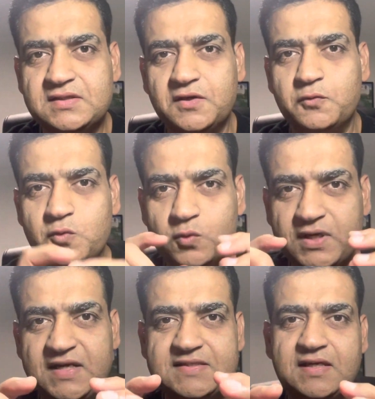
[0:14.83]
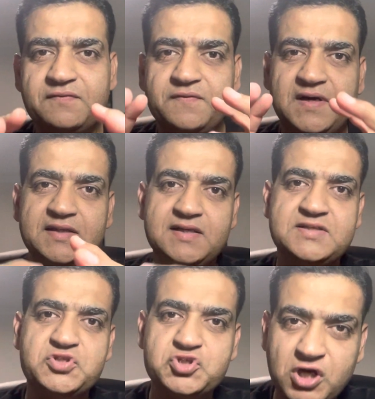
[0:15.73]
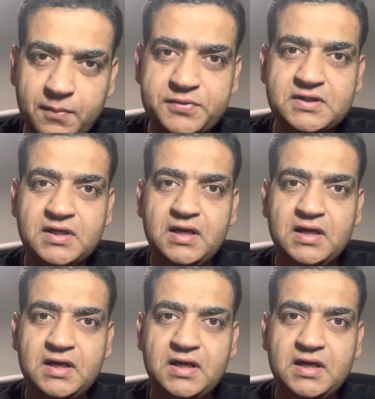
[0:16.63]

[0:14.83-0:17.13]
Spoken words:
the rates have finally stopped